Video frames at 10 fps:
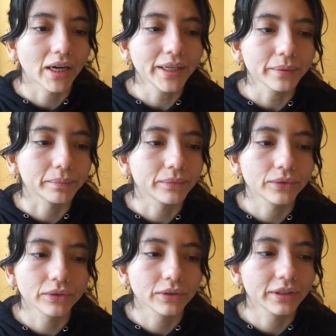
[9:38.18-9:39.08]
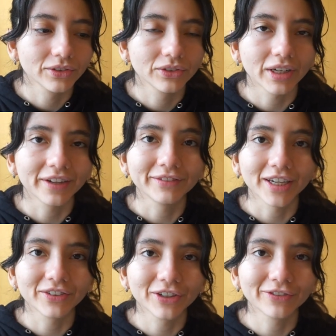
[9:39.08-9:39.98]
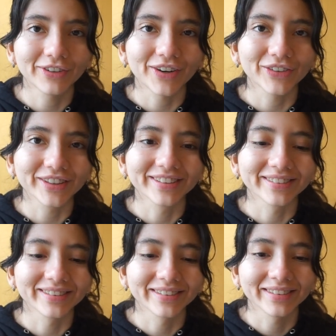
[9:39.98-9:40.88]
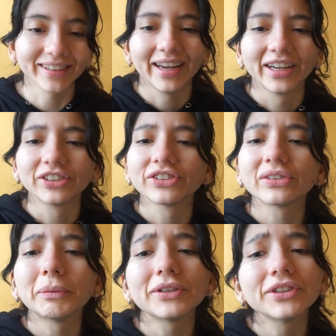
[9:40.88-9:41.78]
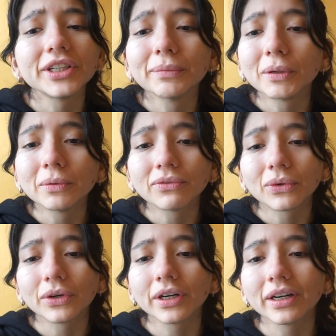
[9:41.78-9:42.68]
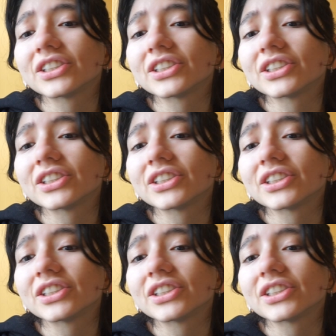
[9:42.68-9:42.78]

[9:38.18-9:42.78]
I am, I've never felt this anxious about an email before.